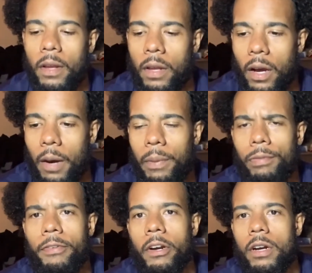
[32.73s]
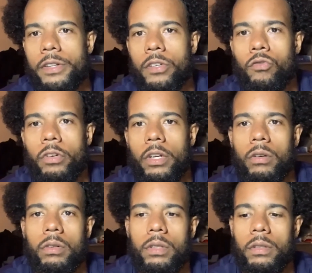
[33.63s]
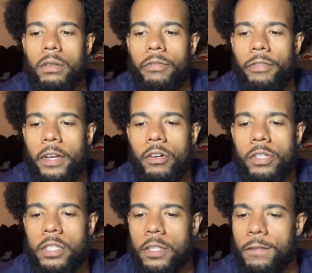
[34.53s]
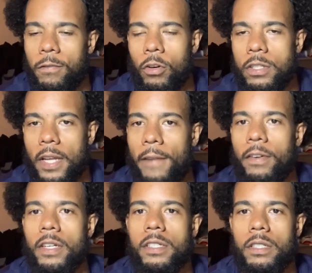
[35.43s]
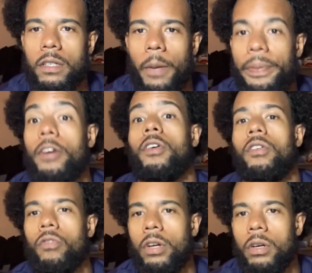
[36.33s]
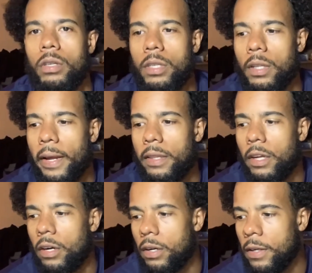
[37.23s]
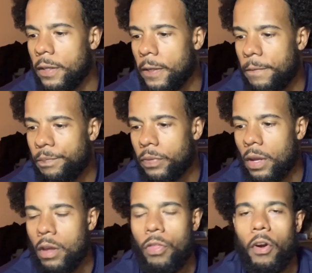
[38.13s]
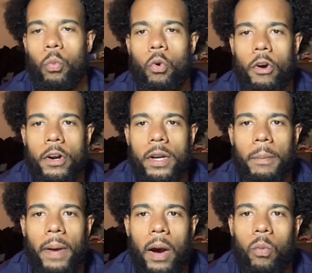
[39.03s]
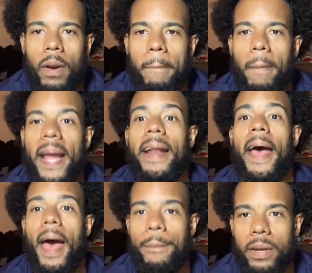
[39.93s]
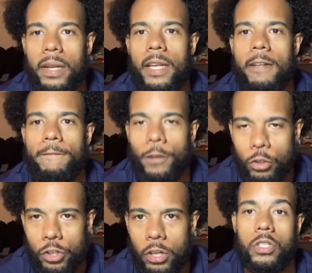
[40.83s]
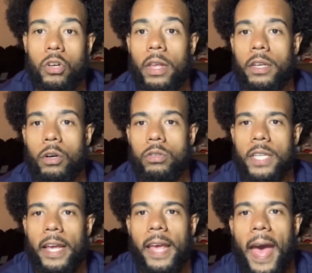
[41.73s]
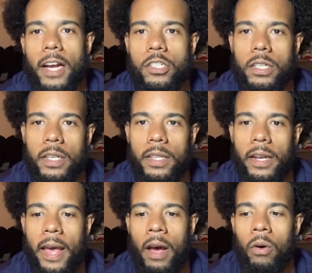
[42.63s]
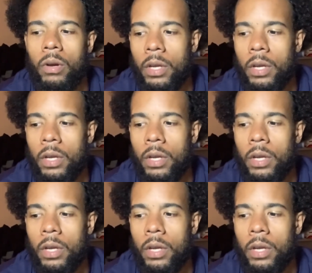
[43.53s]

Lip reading: But fear isn't real. Fear is just false evidence appearing real. Like they're worried about what might happen in the future, so they don't take action in the now.